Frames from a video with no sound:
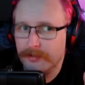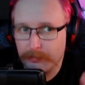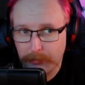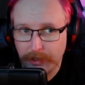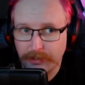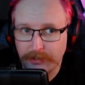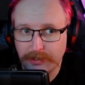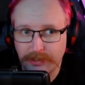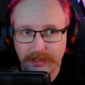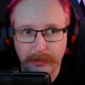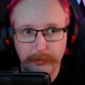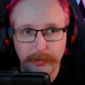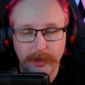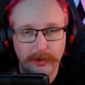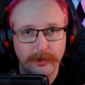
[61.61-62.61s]
Make sure you hit
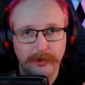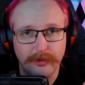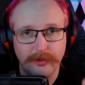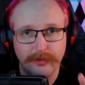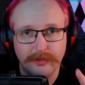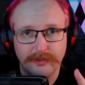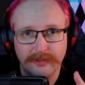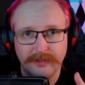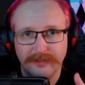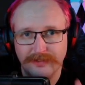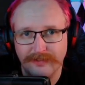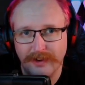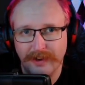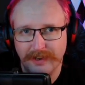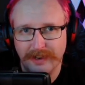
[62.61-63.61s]
that bell though to
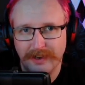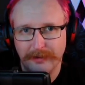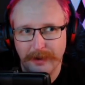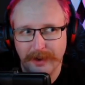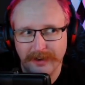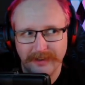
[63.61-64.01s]
find out about it.